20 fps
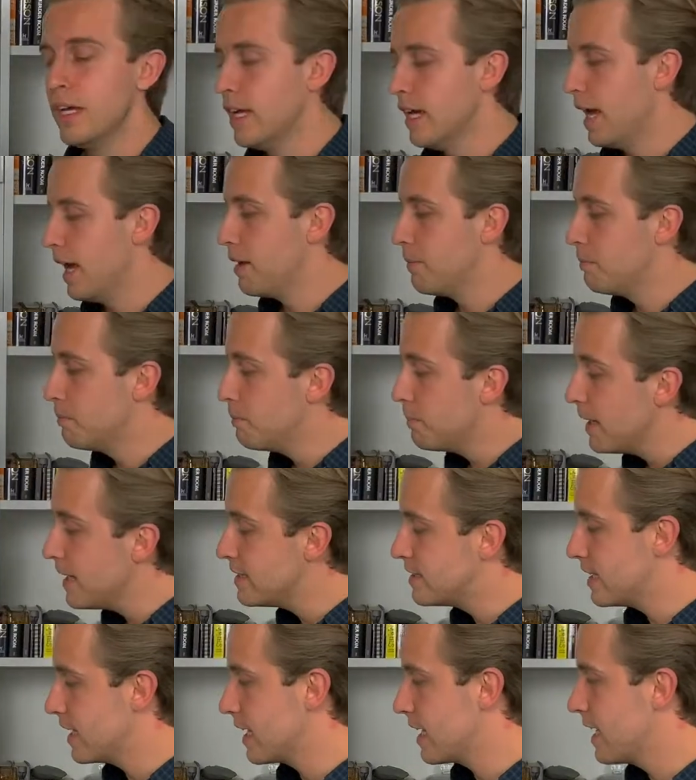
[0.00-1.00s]
And
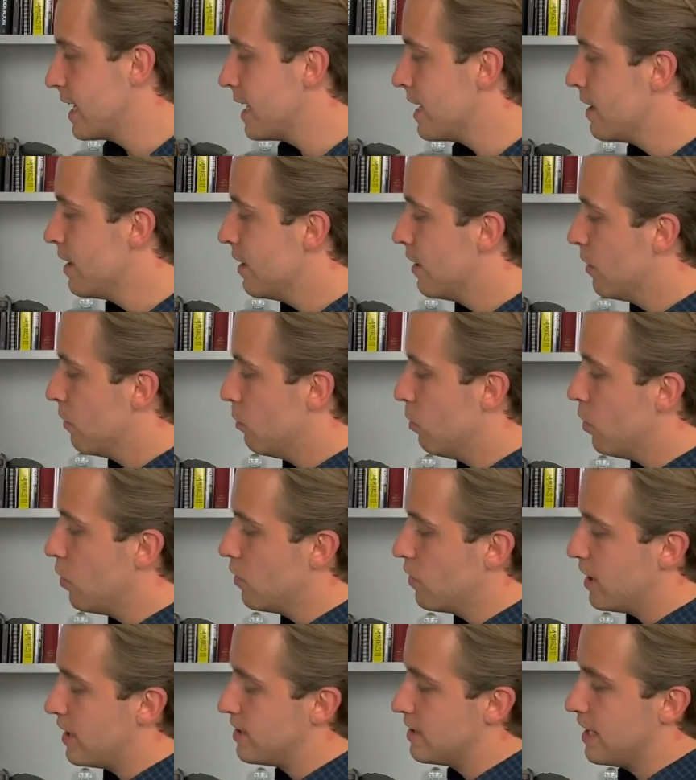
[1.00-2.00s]
basically what
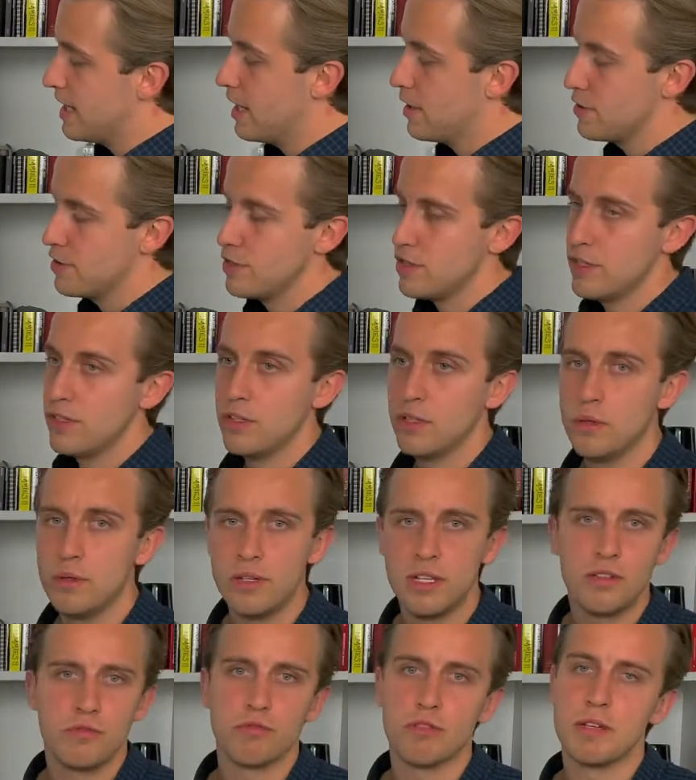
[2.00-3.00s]
this allows you to do
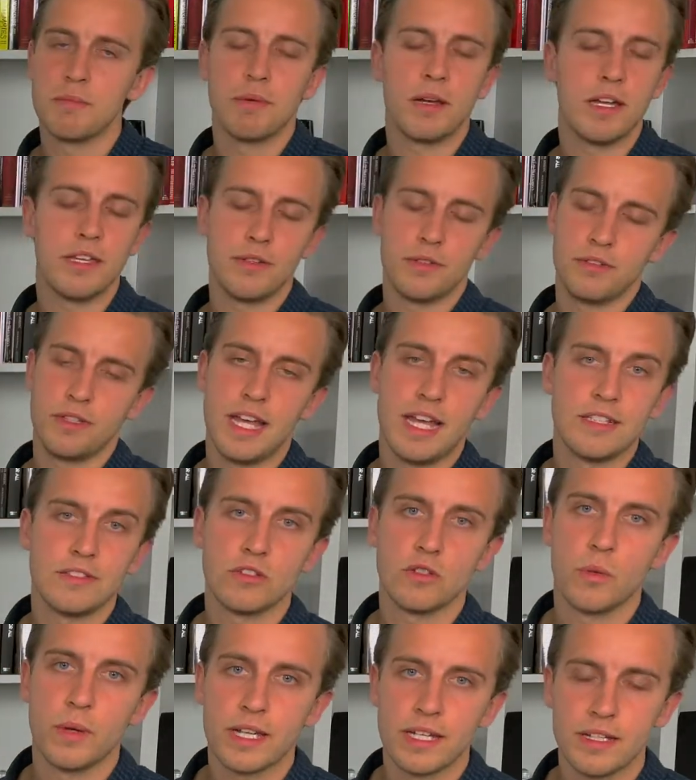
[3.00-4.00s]
is repay your debts
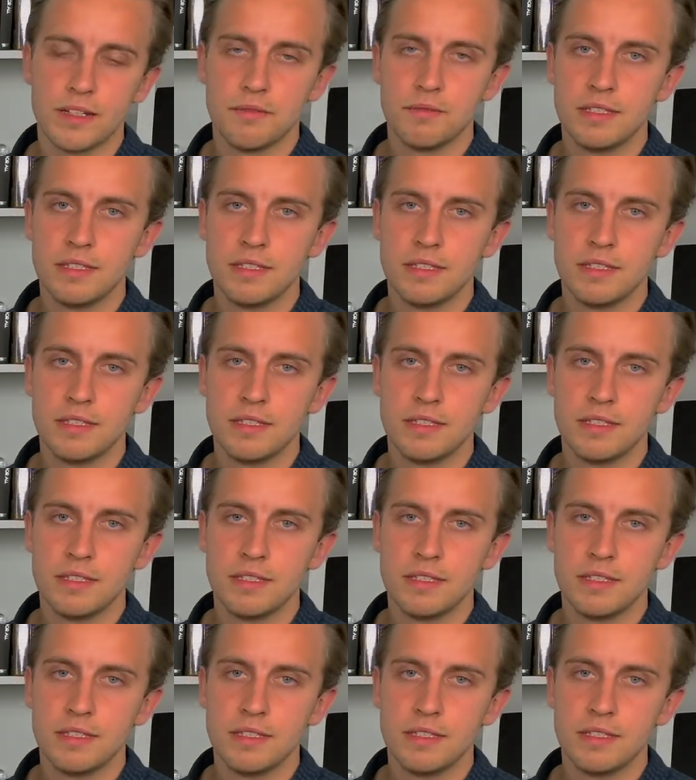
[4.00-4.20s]
quicker.